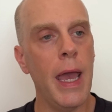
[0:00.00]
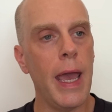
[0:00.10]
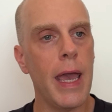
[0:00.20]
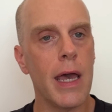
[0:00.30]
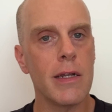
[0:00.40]

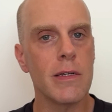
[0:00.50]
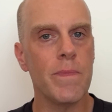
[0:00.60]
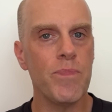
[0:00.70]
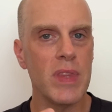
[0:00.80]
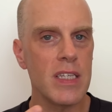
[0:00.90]
And
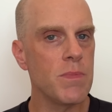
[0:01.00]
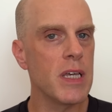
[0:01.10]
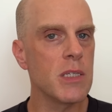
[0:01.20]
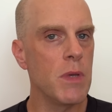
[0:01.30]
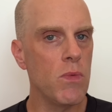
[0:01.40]
this
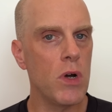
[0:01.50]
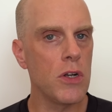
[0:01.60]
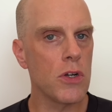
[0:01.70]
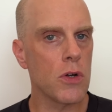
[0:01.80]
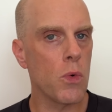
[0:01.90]
makes me
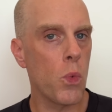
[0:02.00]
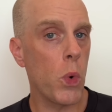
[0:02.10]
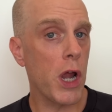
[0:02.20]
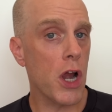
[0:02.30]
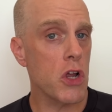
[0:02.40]
wonder
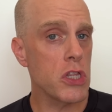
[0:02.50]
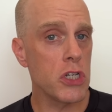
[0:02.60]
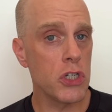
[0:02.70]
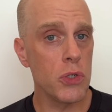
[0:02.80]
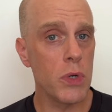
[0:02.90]
where this
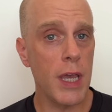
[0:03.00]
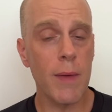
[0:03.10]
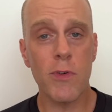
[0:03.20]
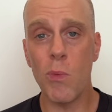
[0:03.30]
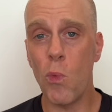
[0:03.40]
shoe
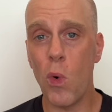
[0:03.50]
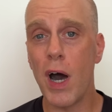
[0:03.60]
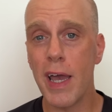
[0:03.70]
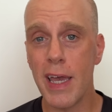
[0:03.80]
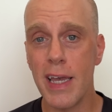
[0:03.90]
came from,
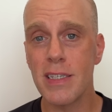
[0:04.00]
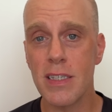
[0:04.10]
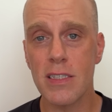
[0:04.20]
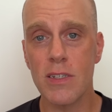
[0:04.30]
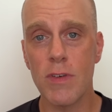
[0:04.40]
why
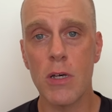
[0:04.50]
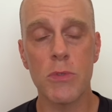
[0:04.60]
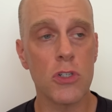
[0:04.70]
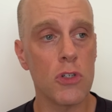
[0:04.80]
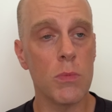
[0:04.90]
Asics developed
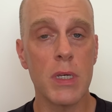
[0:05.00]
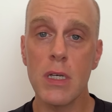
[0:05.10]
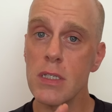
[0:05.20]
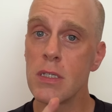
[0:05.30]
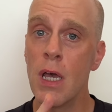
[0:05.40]
this shoe,
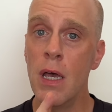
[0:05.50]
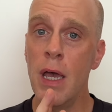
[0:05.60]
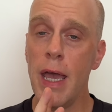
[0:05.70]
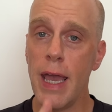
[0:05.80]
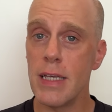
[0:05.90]
because
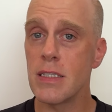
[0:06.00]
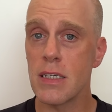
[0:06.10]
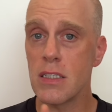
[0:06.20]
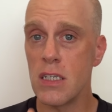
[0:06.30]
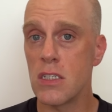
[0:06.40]

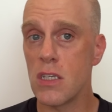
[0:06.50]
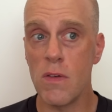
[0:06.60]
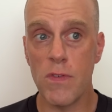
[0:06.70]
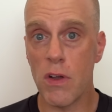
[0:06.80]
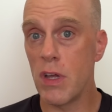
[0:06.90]
Asics is a
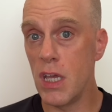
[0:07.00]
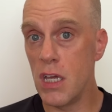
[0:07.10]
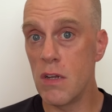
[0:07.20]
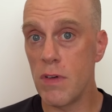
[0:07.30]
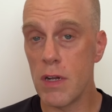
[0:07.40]
very
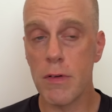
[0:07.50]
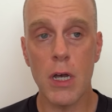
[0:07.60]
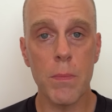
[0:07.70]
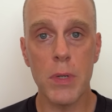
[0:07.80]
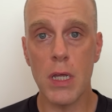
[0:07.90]
innovative
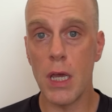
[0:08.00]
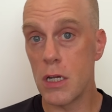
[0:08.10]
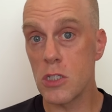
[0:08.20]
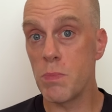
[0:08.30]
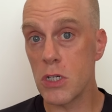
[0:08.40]
company, and
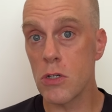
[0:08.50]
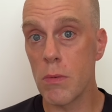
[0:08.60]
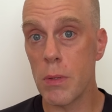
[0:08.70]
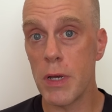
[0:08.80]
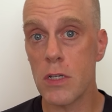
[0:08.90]
especially
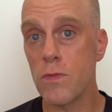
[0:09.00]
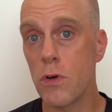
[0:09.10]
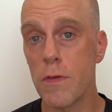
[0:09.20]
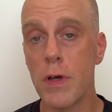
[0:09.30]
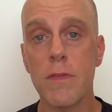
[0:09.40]
over the past
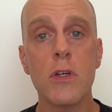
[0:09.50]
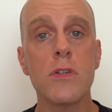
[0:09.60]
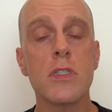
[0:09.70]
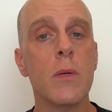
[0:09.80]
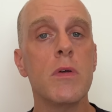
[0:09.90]
4 or 5
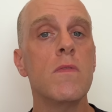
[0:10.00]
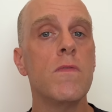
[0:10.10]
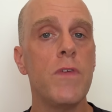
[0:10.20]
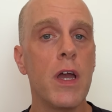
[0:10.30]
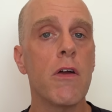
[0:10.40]
years, they've been
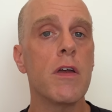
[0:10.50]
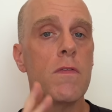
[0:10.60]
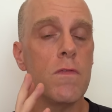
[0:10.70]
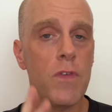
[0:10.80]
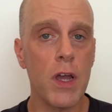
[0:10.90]
very,
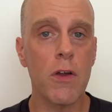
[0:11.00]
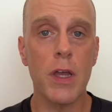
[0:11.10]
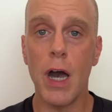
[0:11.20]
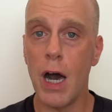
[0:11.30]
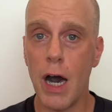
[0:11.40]

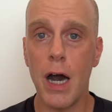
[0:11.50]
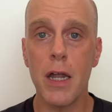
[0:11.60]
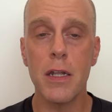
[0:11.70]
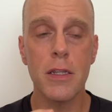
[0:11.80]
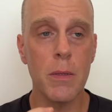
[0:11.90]
very
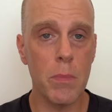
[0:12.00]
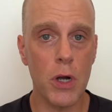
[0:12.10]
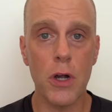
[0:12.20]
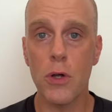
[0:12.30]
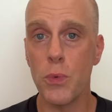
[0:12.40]
on the
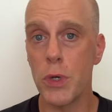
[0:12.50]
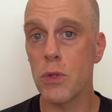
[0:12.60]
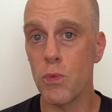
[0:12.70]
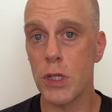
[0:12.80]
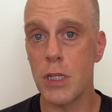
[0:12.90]
mark
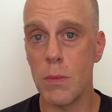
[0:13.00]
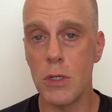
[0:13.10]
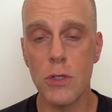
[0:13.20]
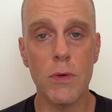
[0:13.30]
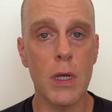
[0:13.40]
with what they've
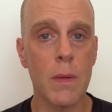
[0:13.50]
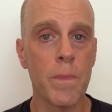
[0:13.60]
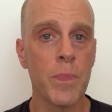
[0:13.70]
been doing.